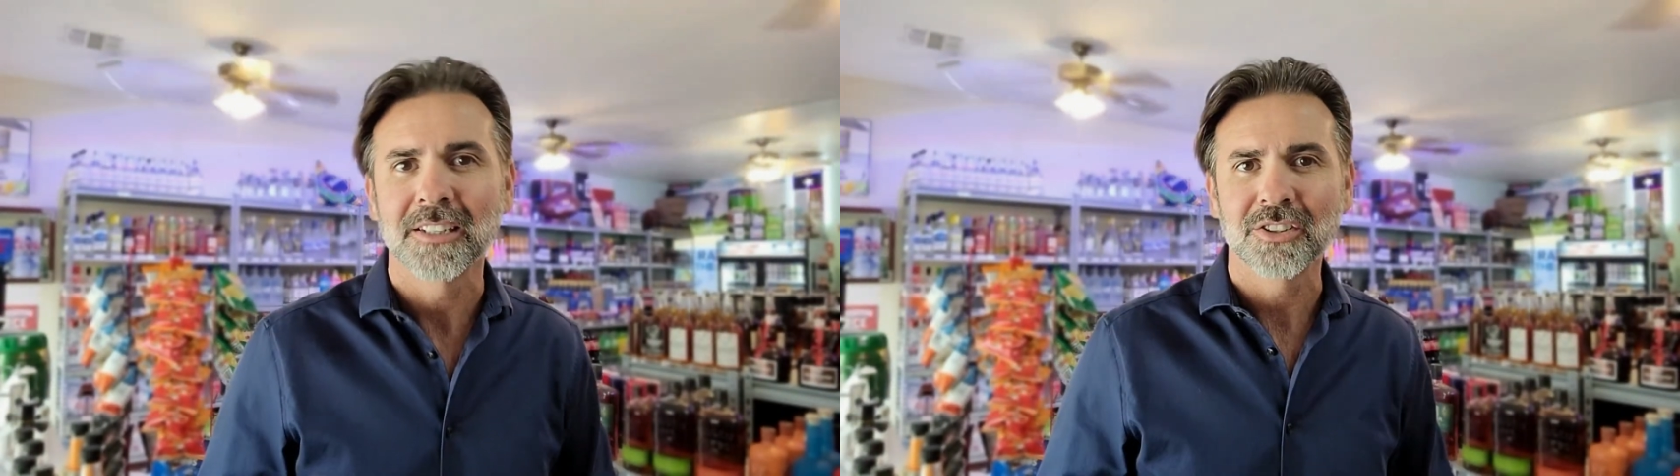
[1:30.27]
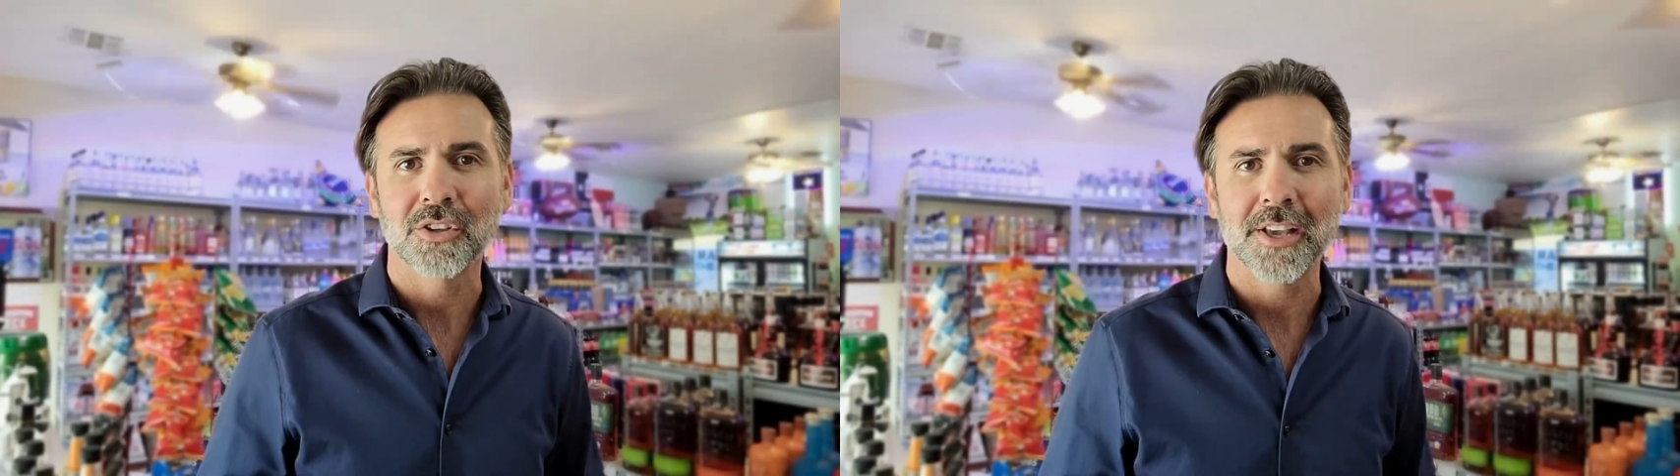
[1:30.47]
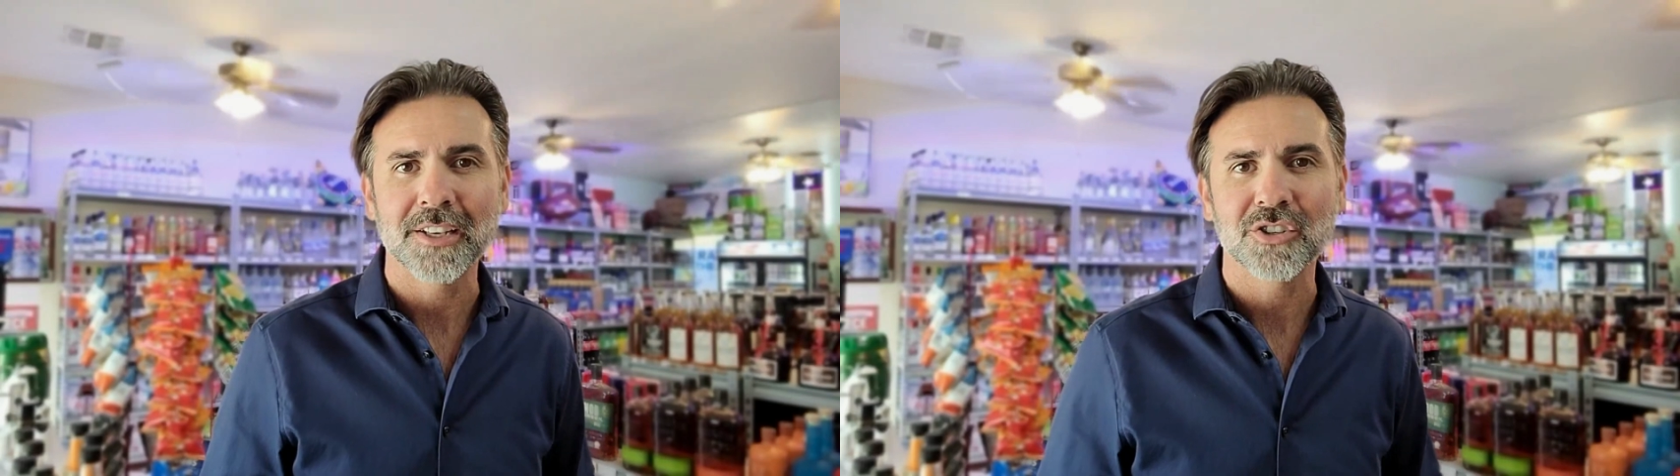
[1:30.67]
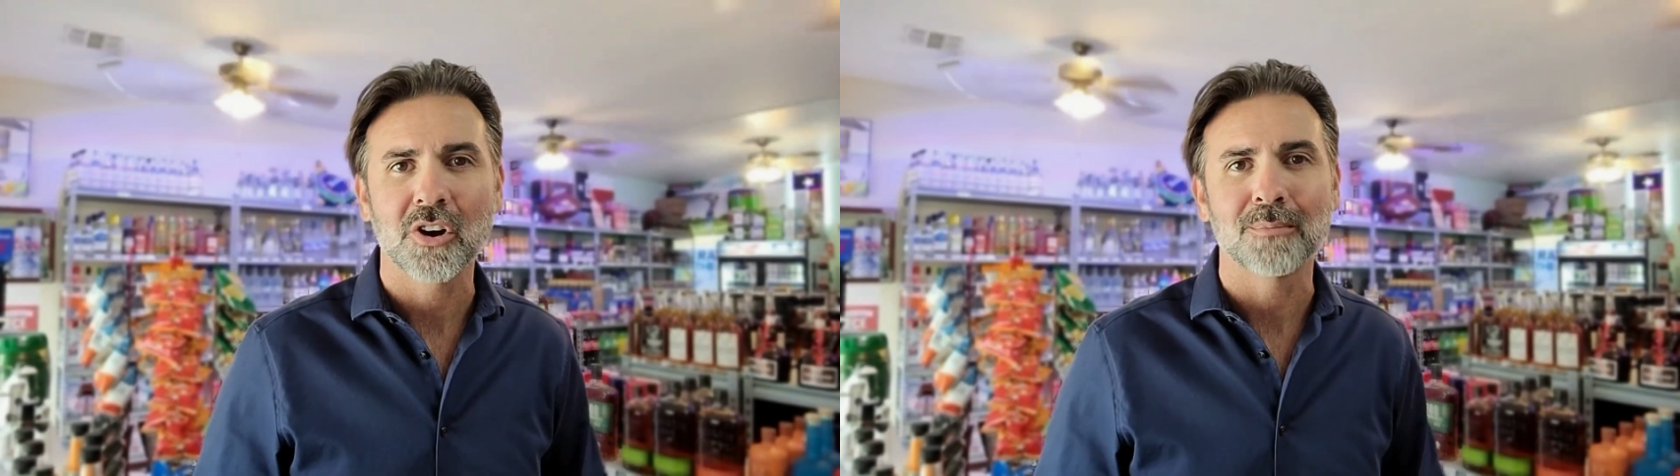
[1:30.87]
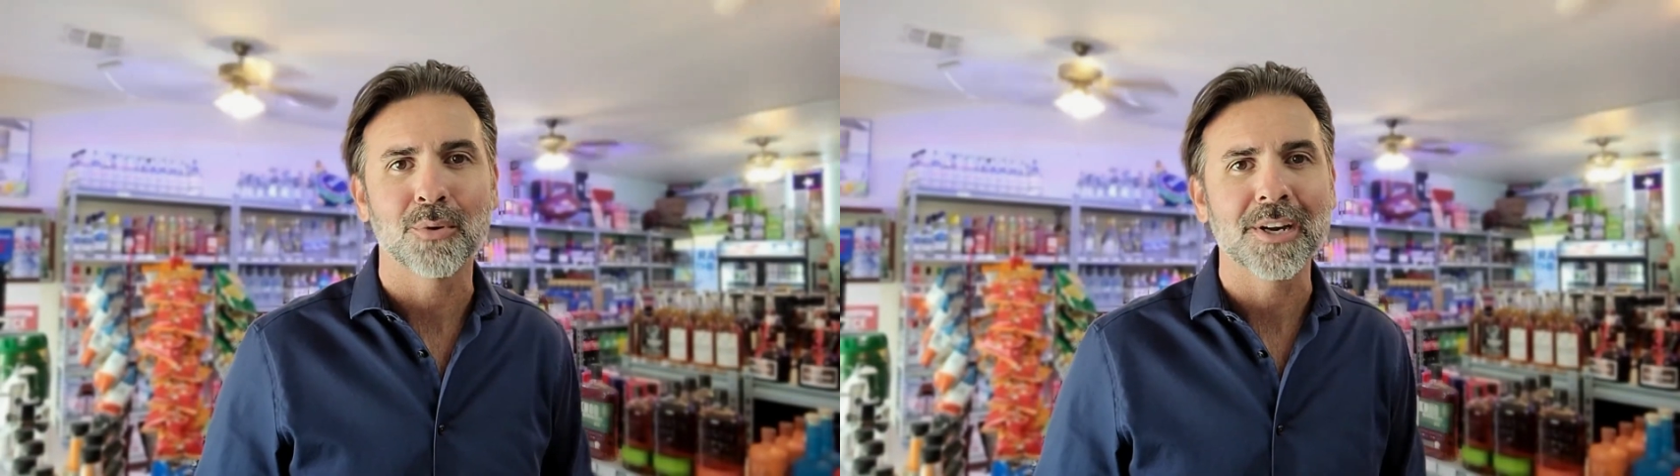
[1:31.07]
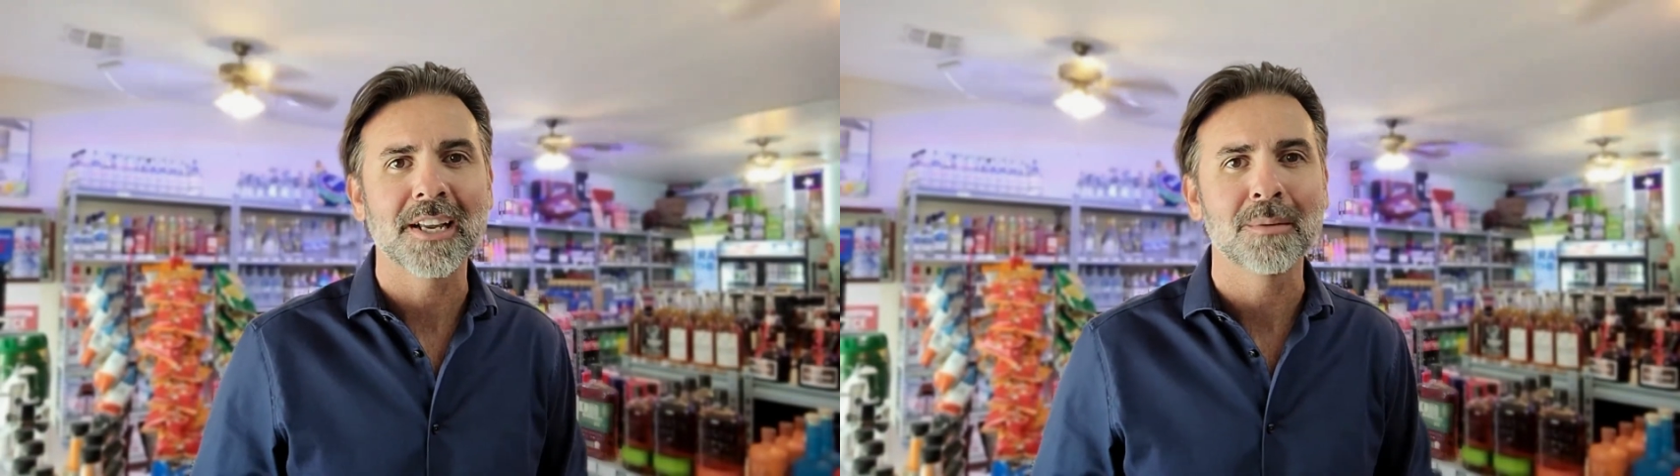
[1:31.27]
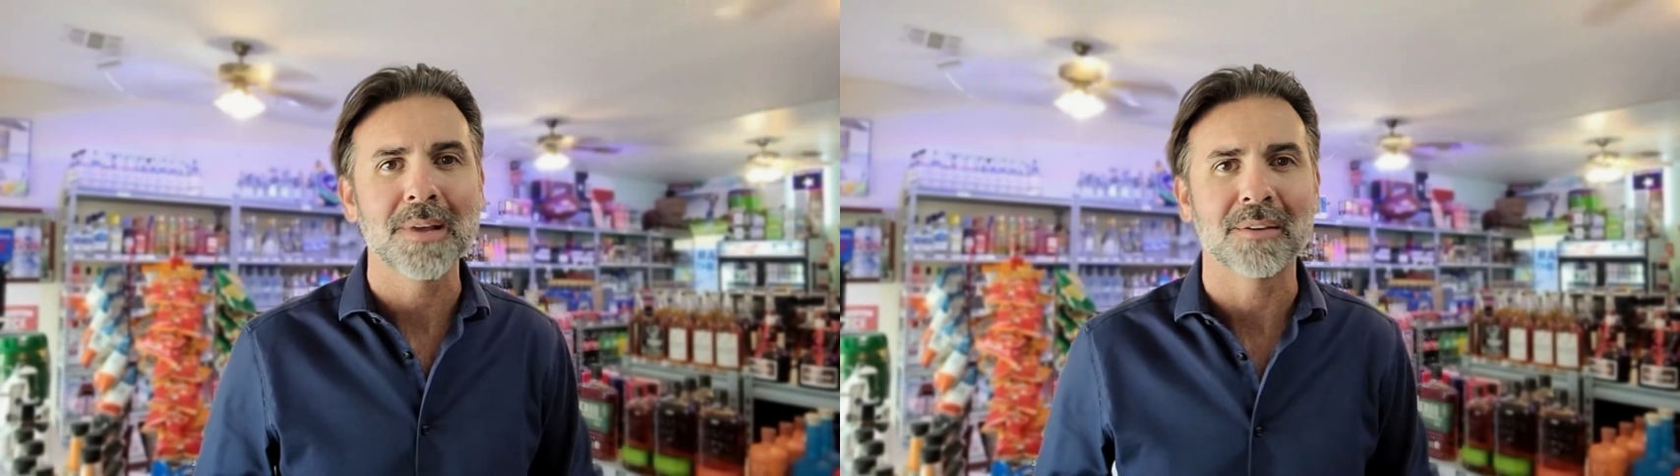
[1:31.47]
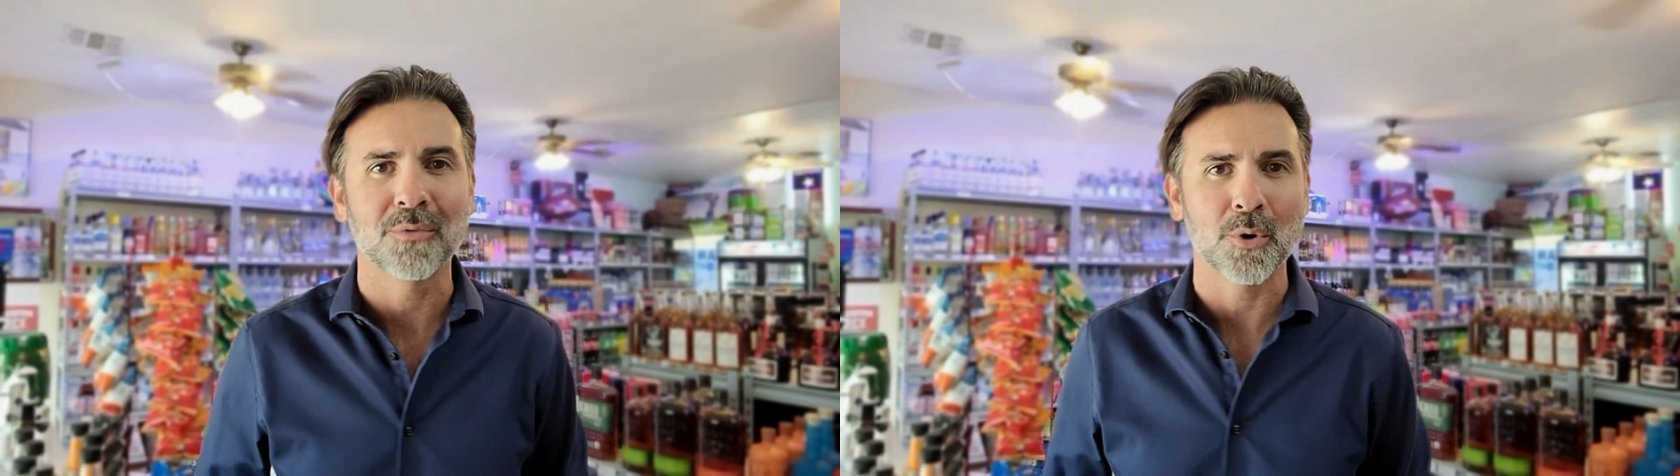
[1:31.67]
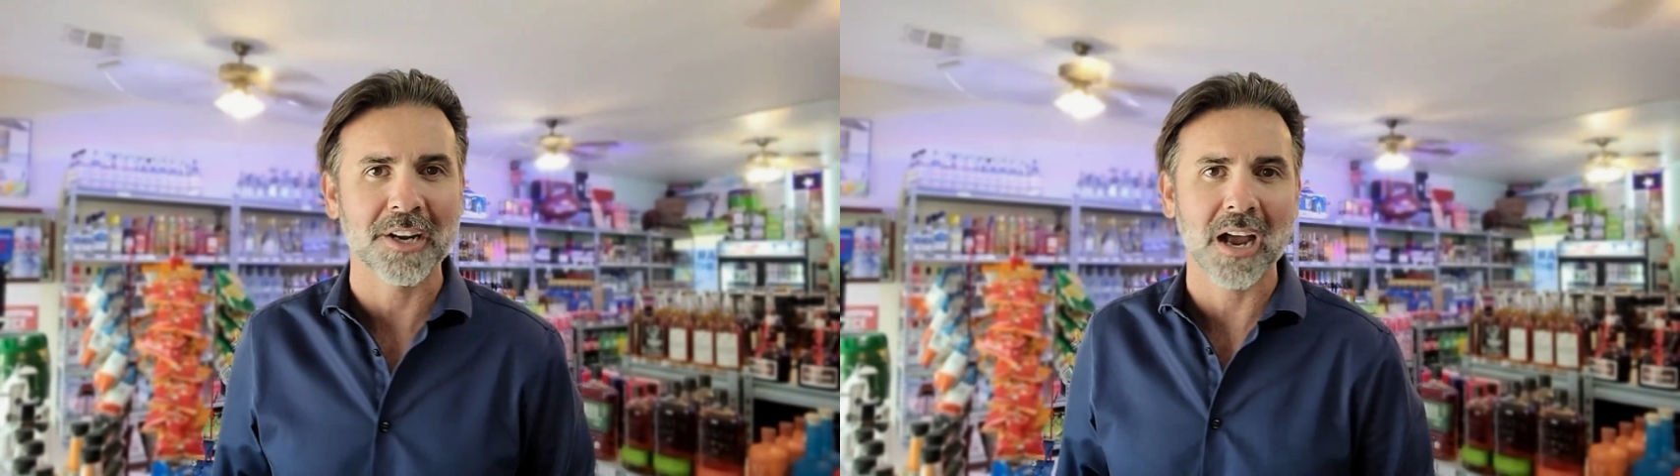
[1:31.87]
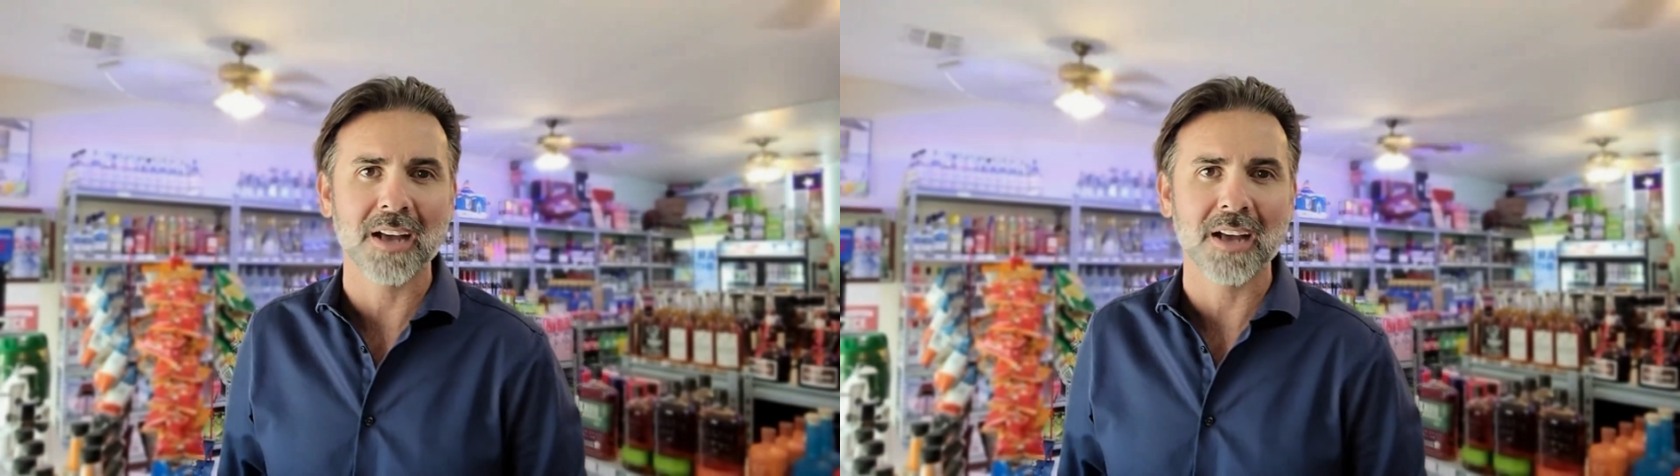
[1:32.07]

so they can start bringing them in for you